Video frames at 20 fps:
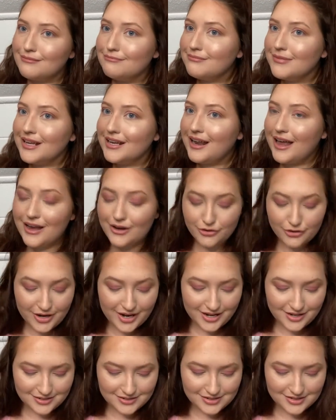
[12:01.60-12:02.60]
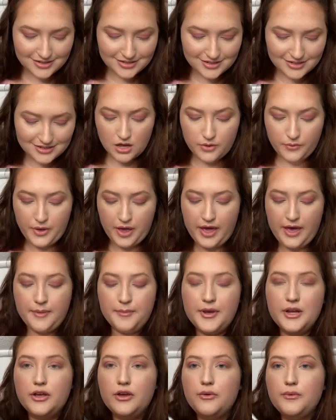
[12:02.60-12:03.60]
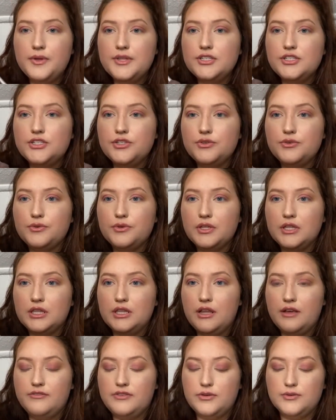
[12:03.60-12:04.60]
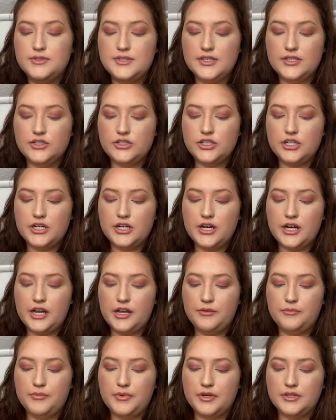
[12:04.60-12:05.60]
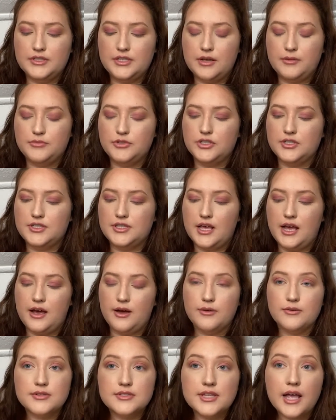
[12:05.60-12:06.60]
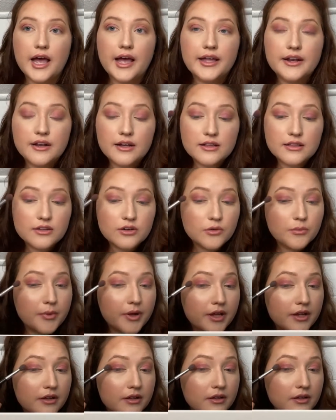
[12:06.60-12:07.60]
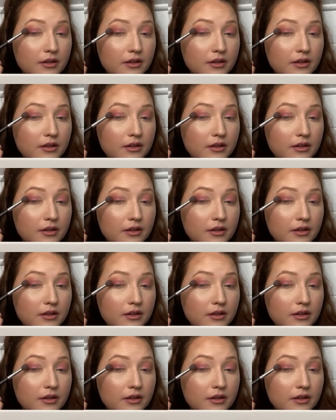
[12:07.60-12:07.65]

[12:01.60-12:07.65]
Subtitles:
but not great. Okay, I'm gonna go into Love You Sister and build up just the outside a little bit.